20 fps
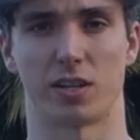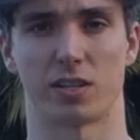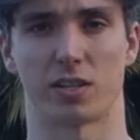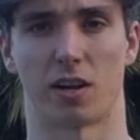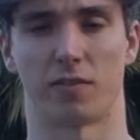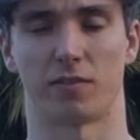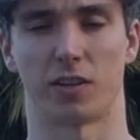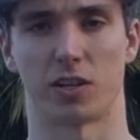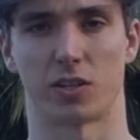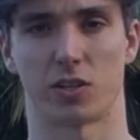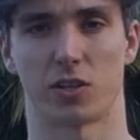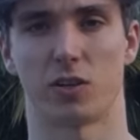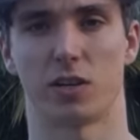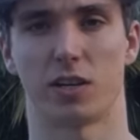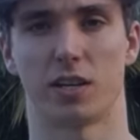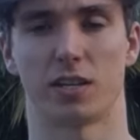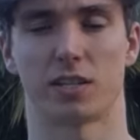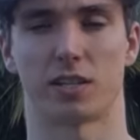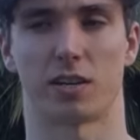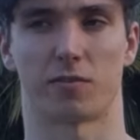So I've done 2
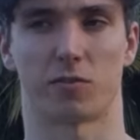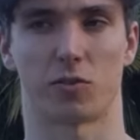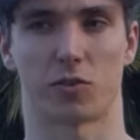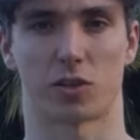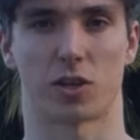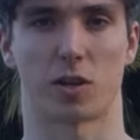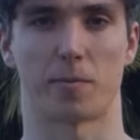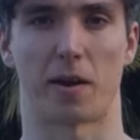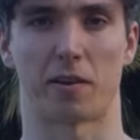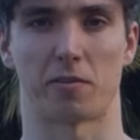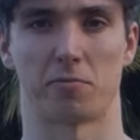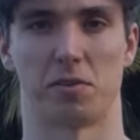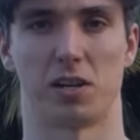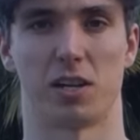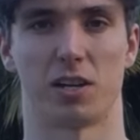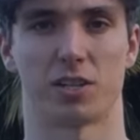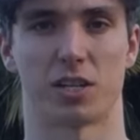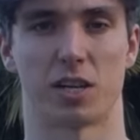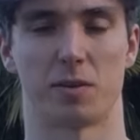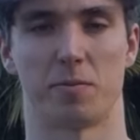years and I've got to go back to my
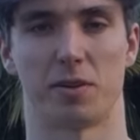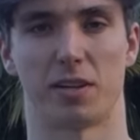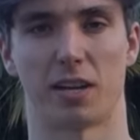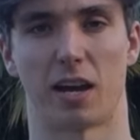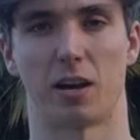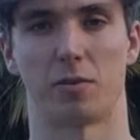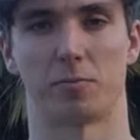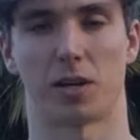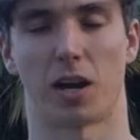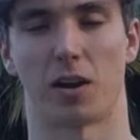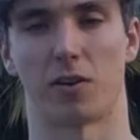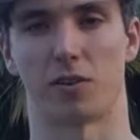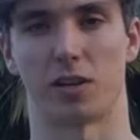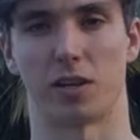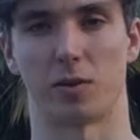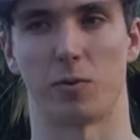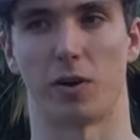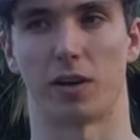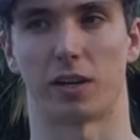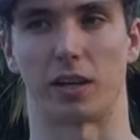last year, but now I'm
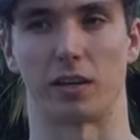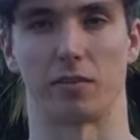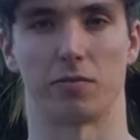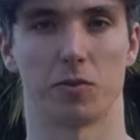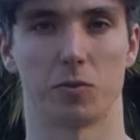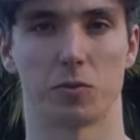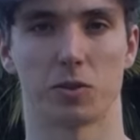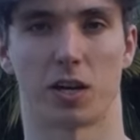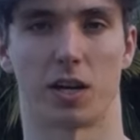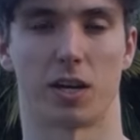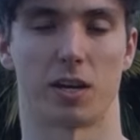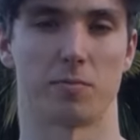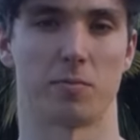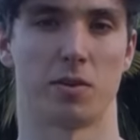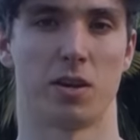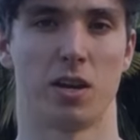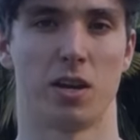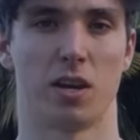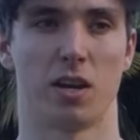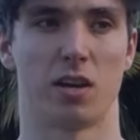currently working full time
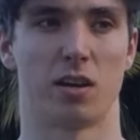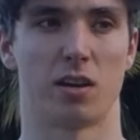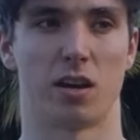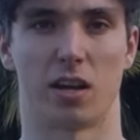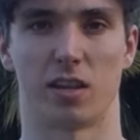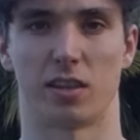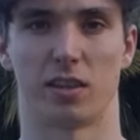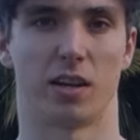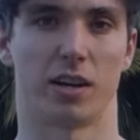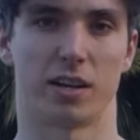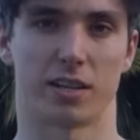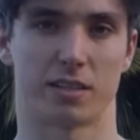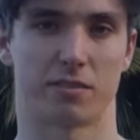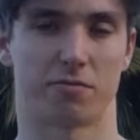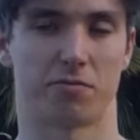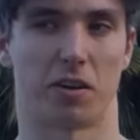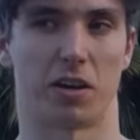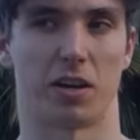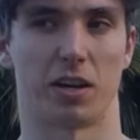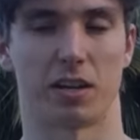at 9
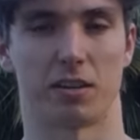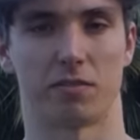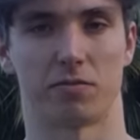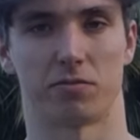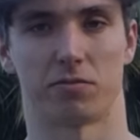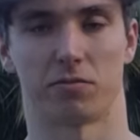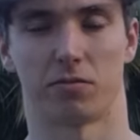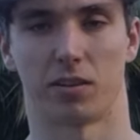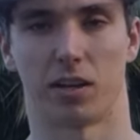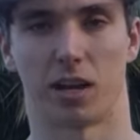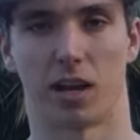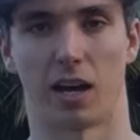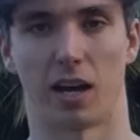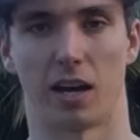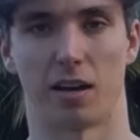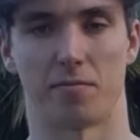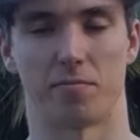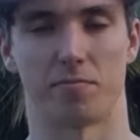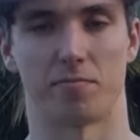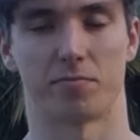to 5,
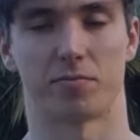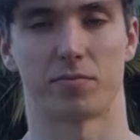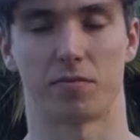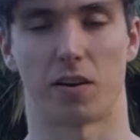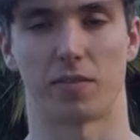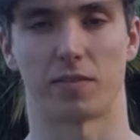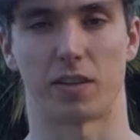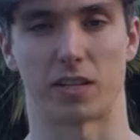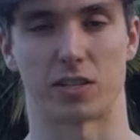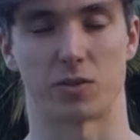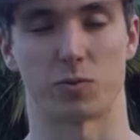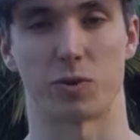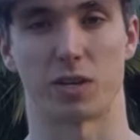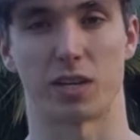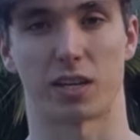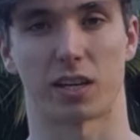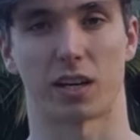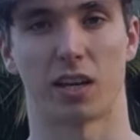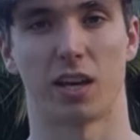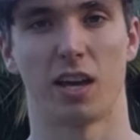5 days a
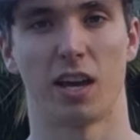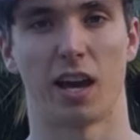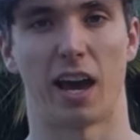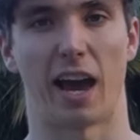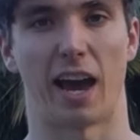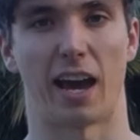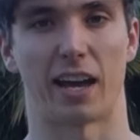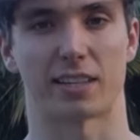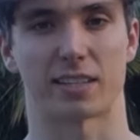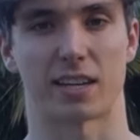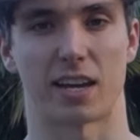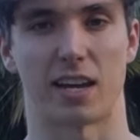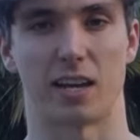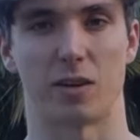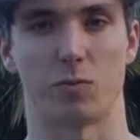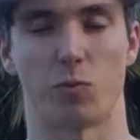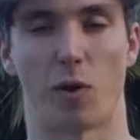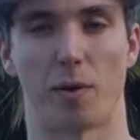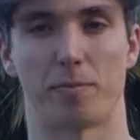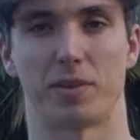week at
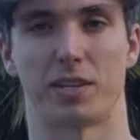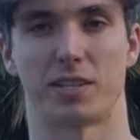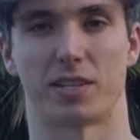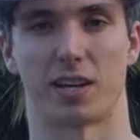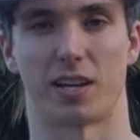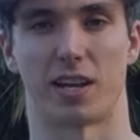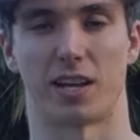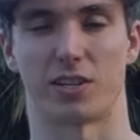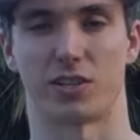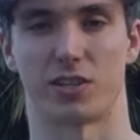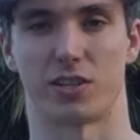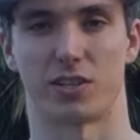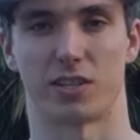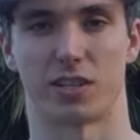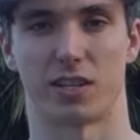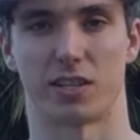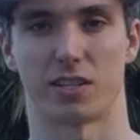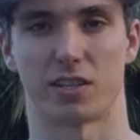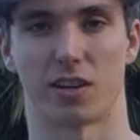a web design agency.